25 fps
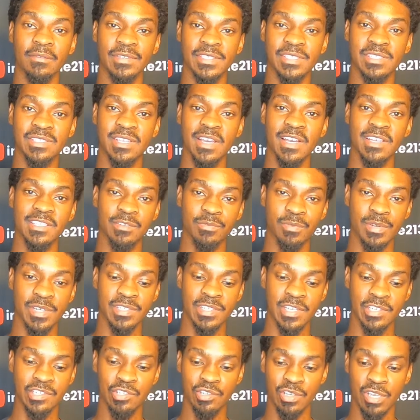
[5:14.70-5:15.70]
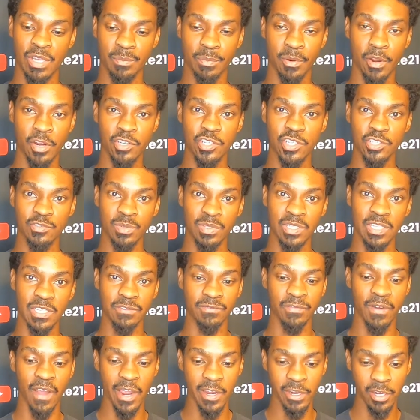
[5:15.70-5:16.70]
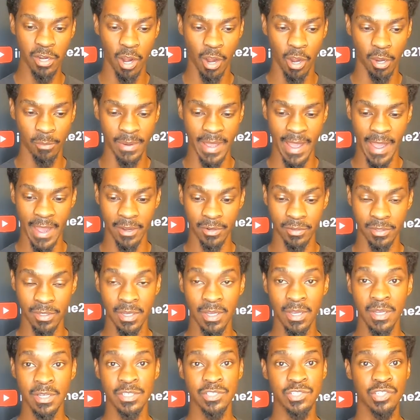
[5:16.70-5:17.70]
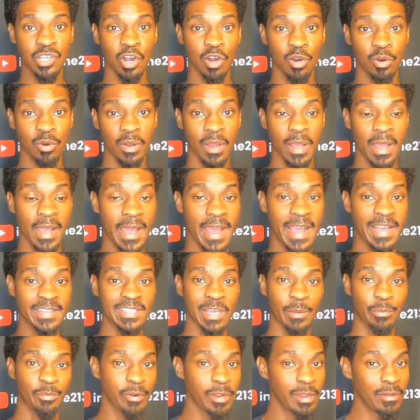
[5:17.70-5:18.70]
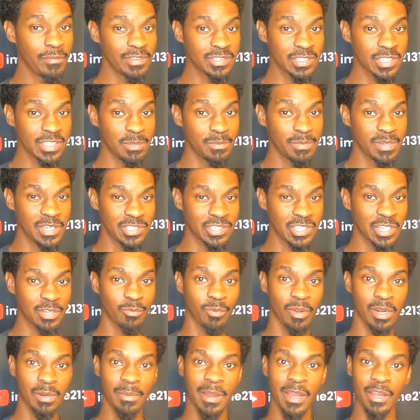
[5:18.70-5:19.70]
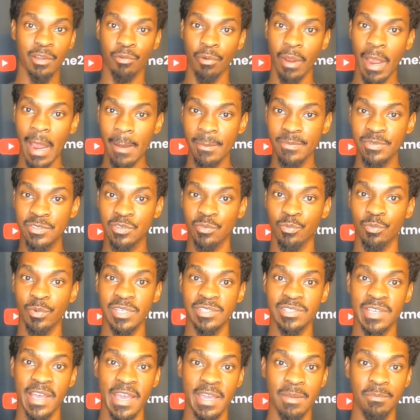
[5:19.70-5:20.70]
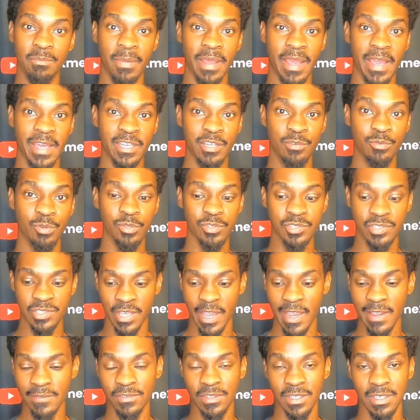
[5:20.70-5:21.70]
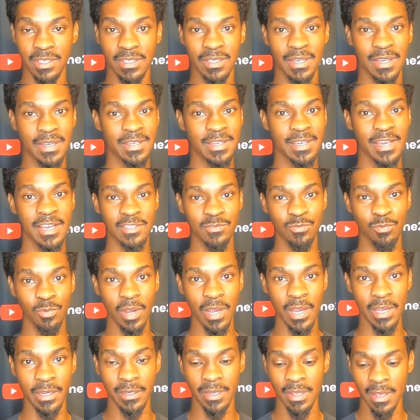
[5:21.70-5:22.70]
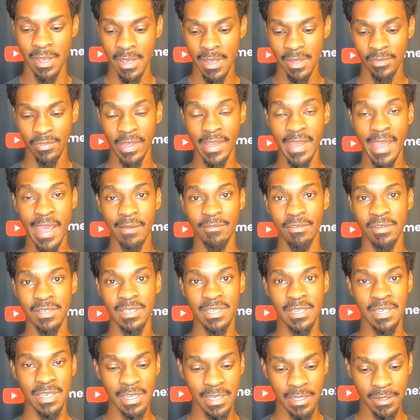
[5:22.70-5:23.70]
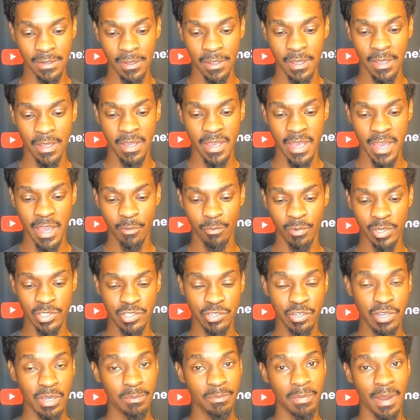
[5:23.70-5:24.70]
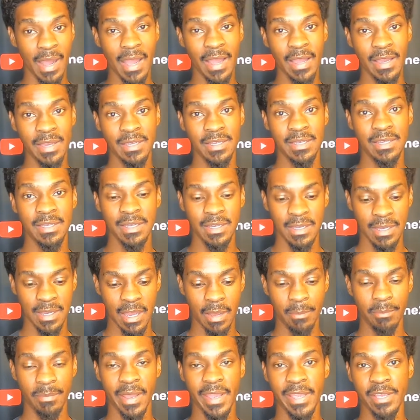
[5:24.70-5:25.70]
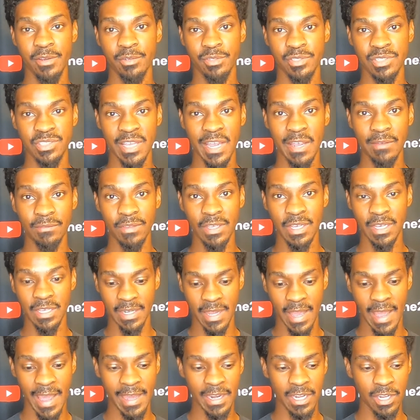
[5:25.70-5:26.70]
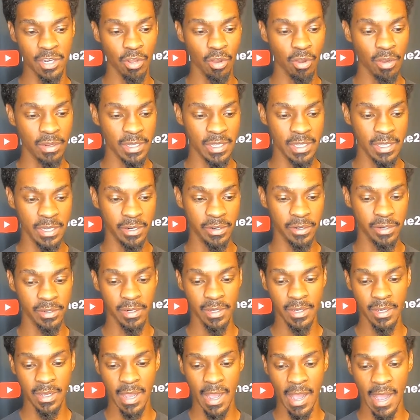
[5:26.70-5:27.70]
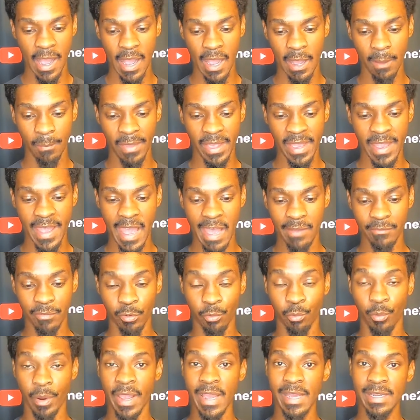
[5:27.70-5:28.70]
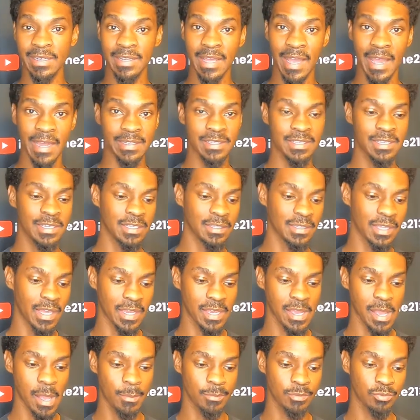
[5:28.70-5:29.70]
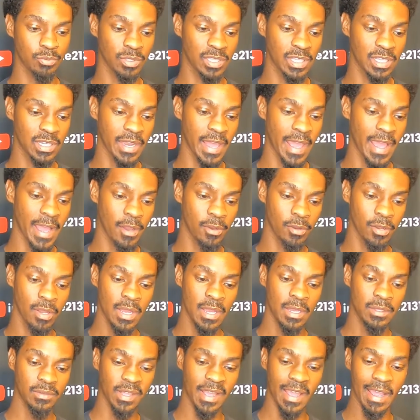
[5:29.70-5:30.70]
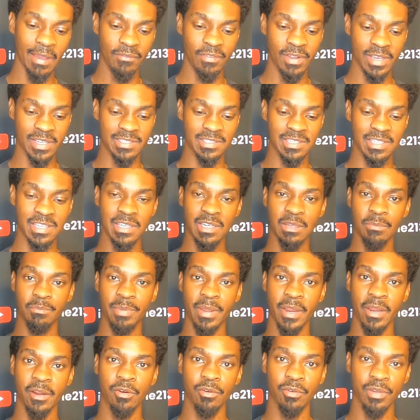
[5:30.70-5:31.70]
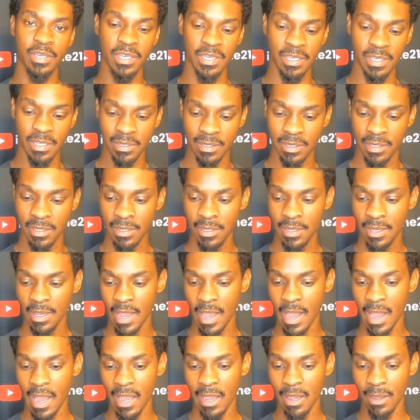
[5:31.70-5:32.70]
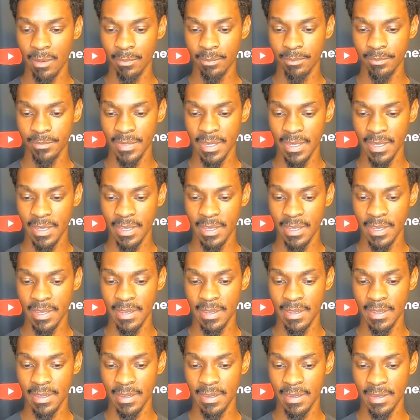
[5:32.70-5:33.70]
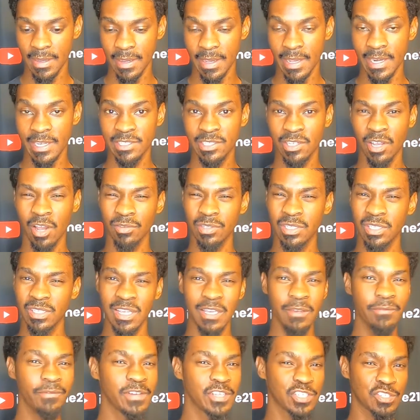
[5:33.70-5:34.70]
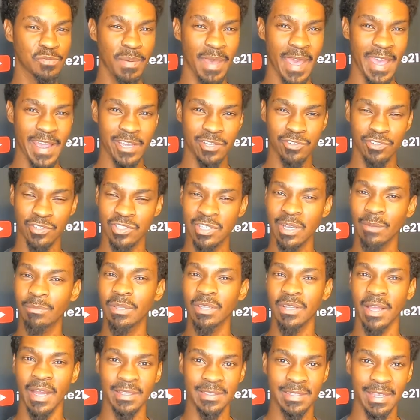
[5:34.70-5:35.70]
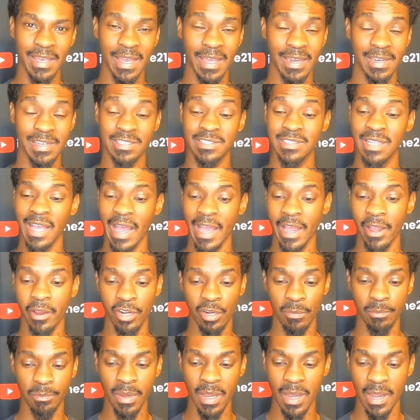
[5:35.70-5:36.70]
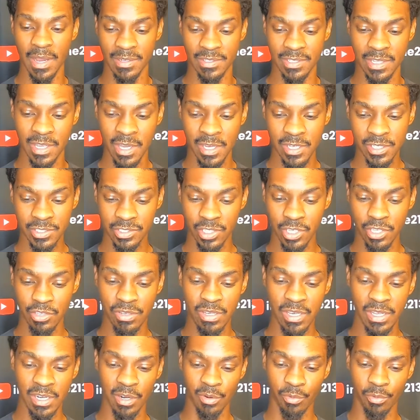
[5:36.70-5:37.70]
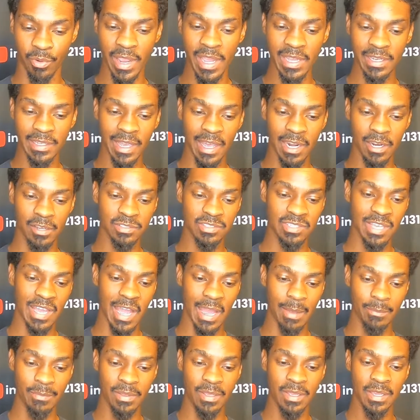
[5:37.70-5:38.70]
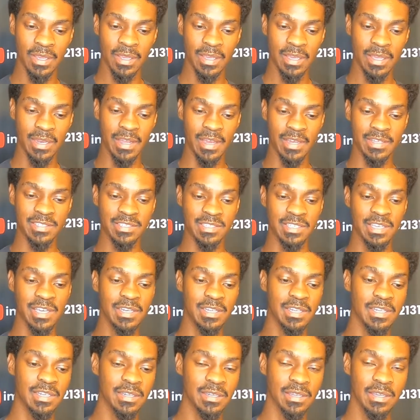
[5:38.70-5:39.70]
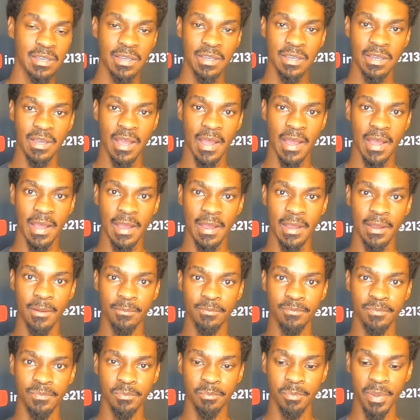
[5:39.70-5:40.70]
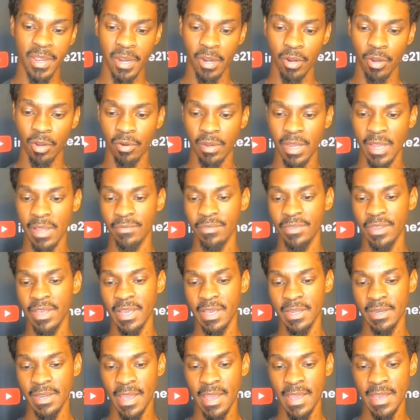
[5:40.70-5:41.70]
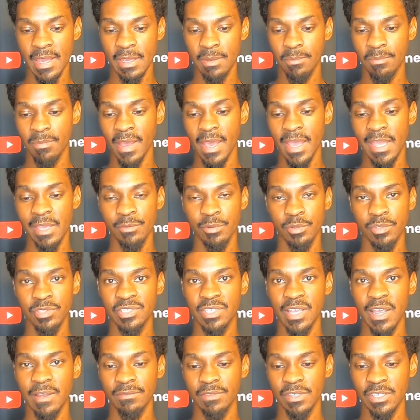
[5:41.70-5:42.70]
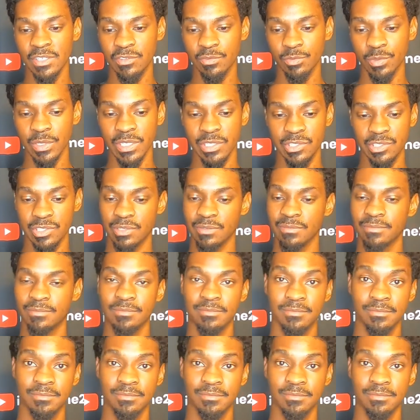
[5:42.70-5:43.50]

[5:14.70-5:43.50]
of accessories that you can purchase with this firearm now. So as I previously mentioned, one of my gripes was a manual safety. Guess what? They have a kit in which you can buy a manual safety and add it on here. They have a red dot kit that comes with it now. They have an extended barrel kit. And it's called the defense package or something like that. And it's $900. So you get a red dot on top, an extended barrel, and then a manual safety switch.